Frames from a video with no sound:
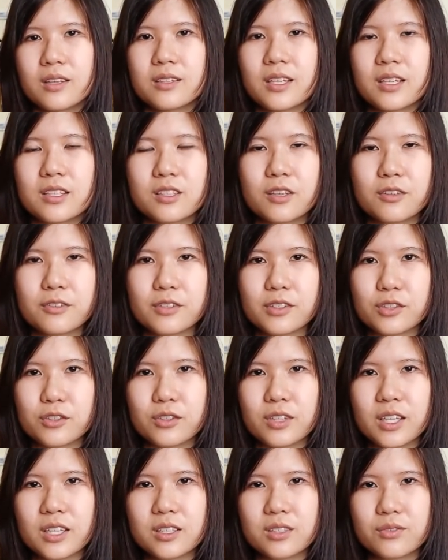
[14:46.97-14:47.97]
That's all for
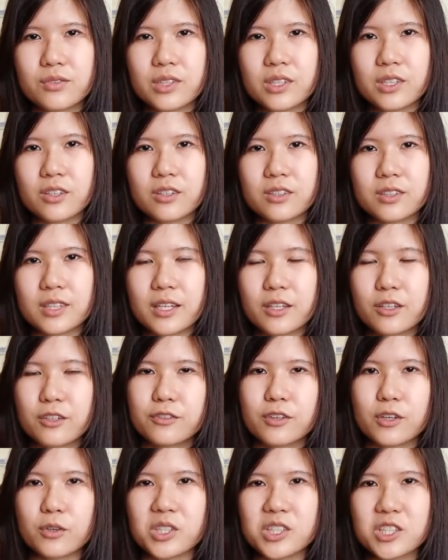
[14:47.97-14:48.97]
today's video. Thank you
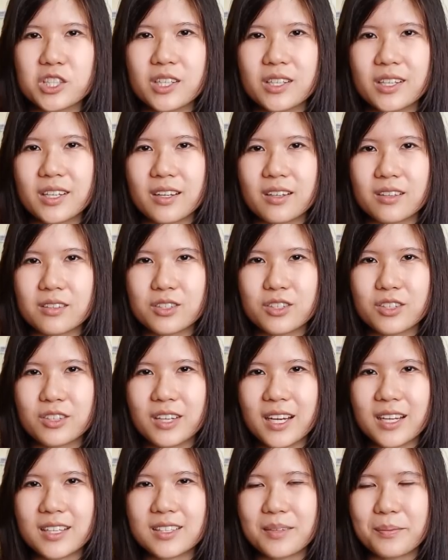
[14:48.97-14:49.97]
for watching, and I'll see you
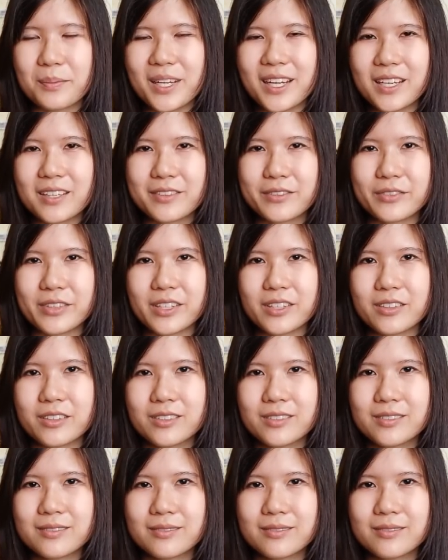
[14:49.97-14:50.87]
guys in my next video.